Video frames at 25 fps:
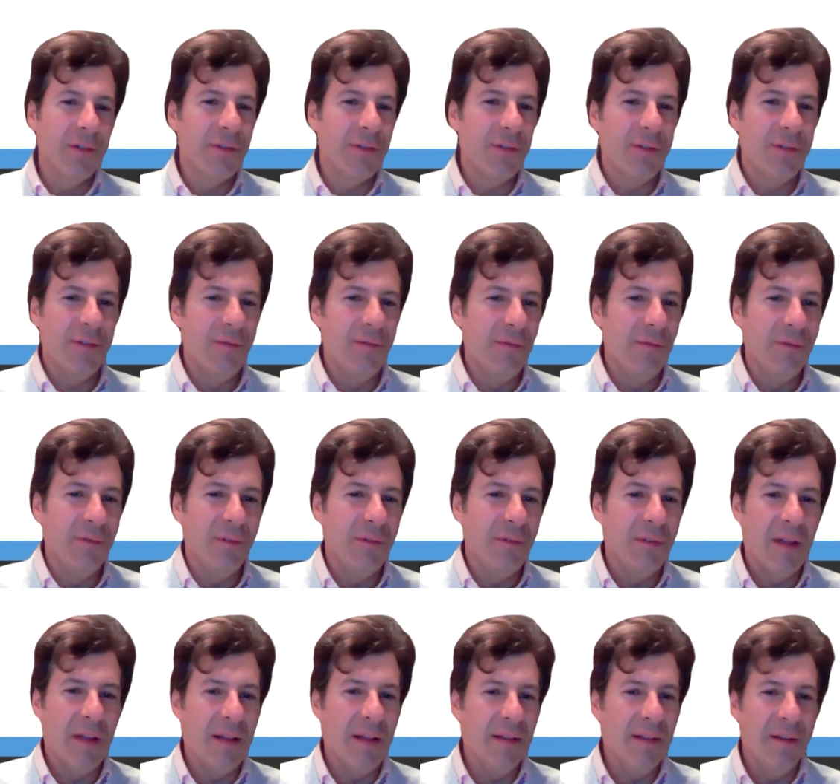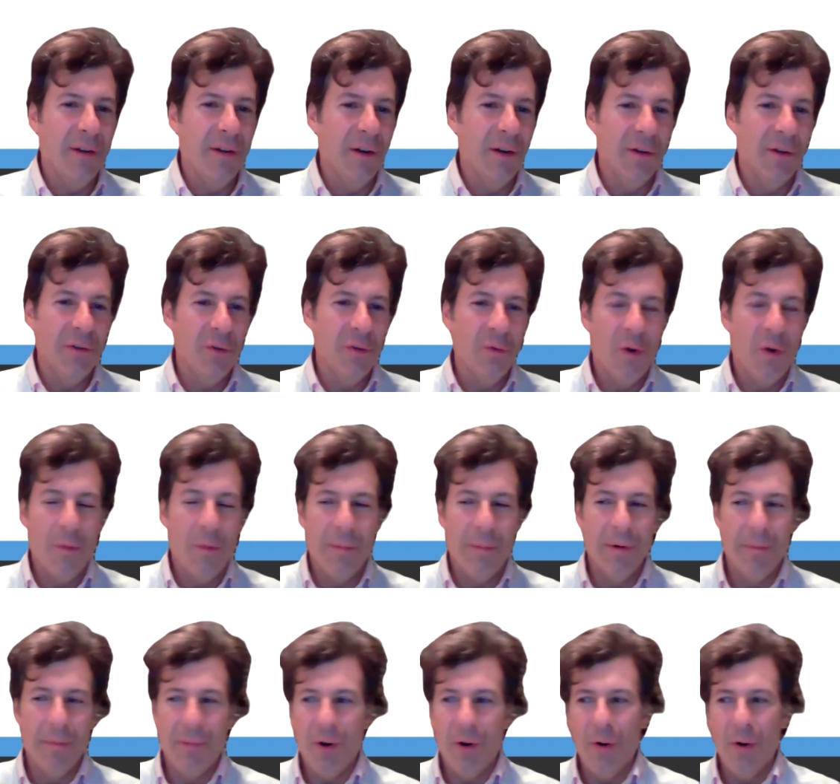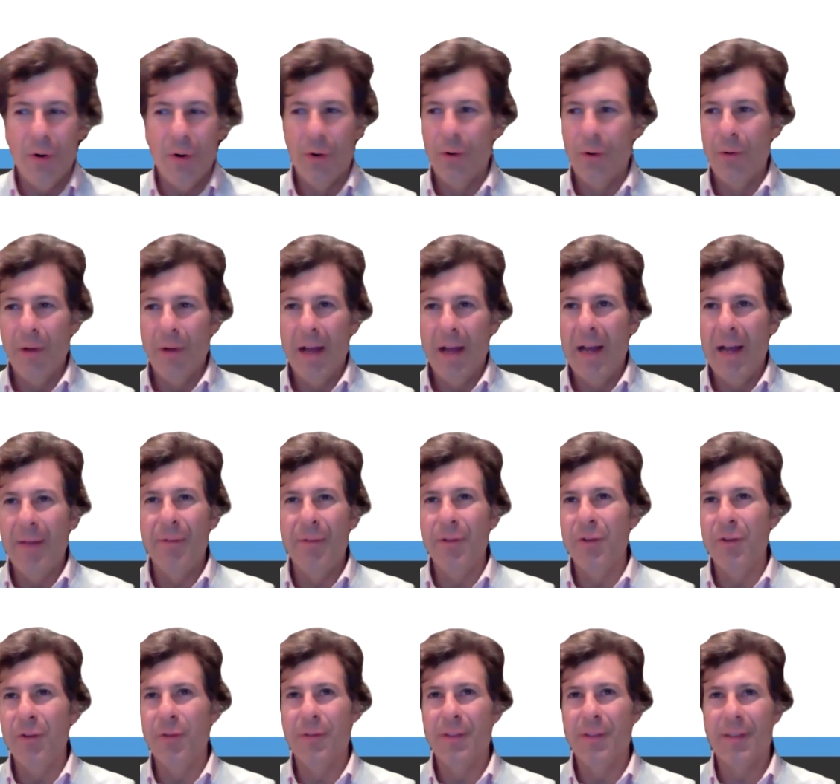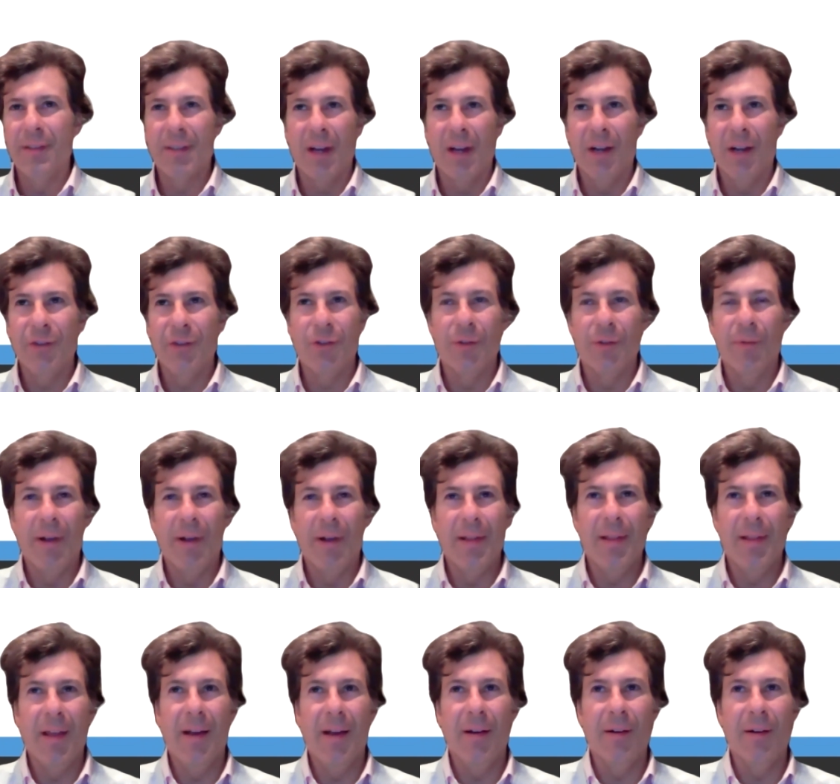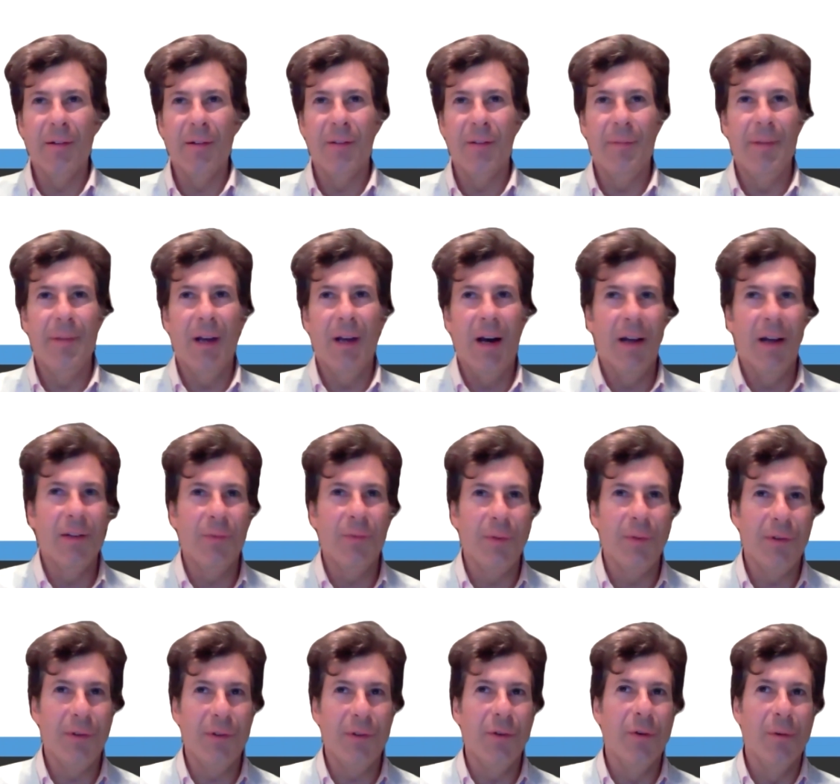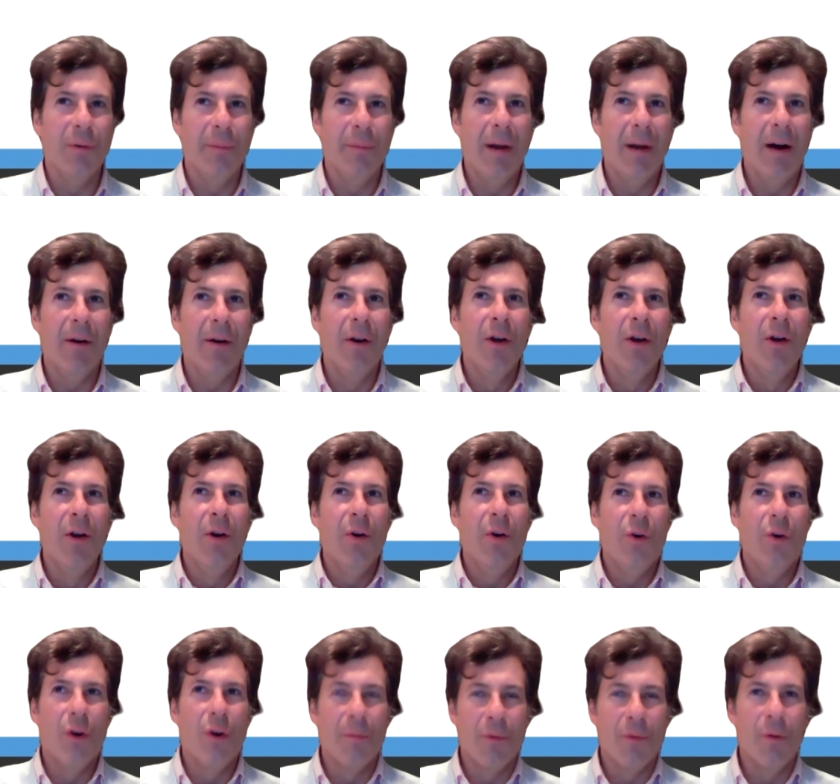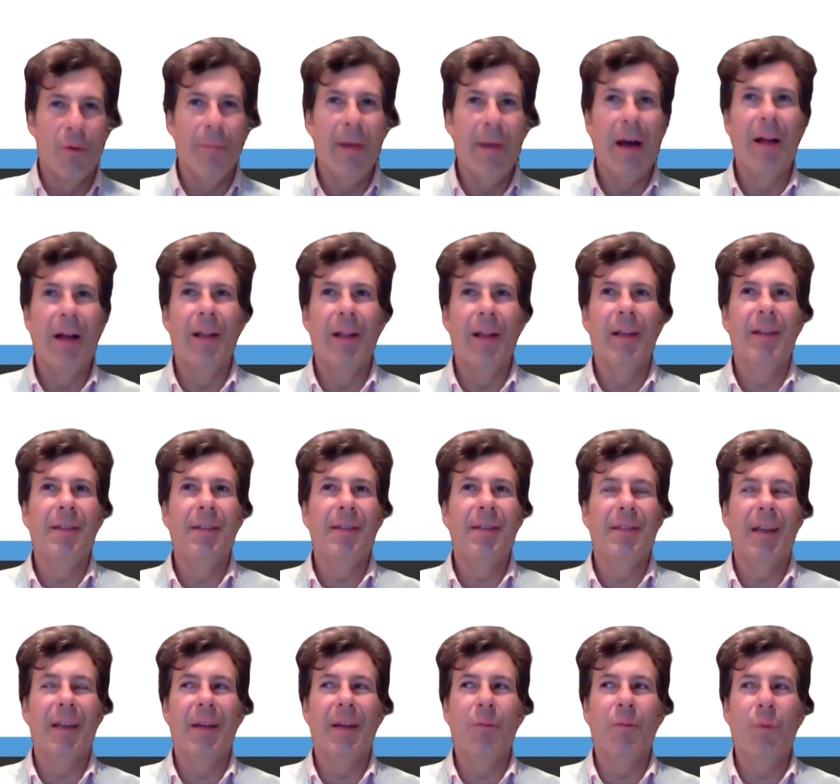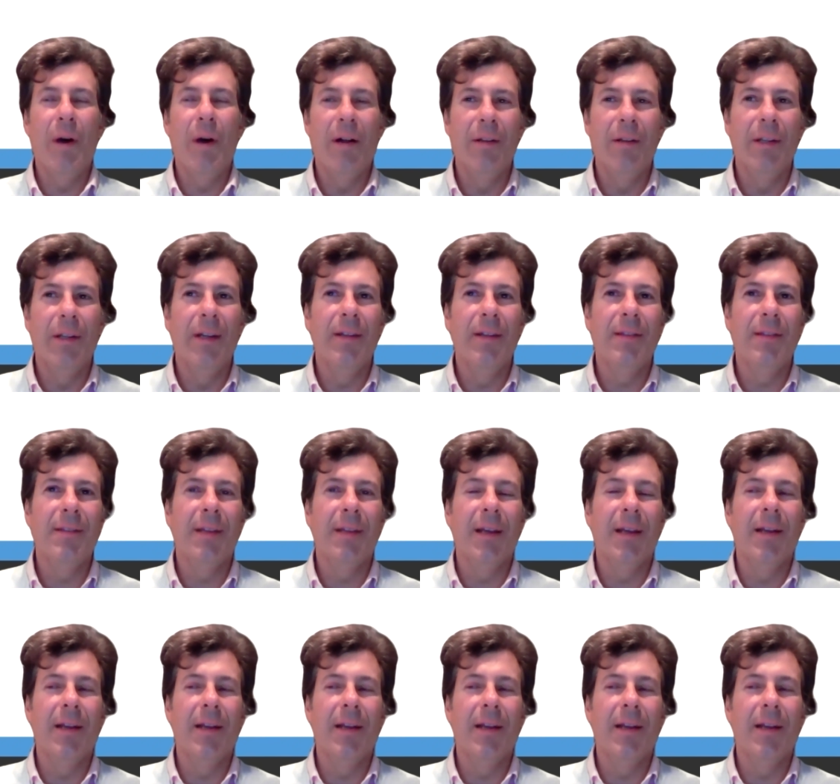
Just that, you know, you open up a whole avenue of discussion right there, to be honest with you, about hormone balance and wellness.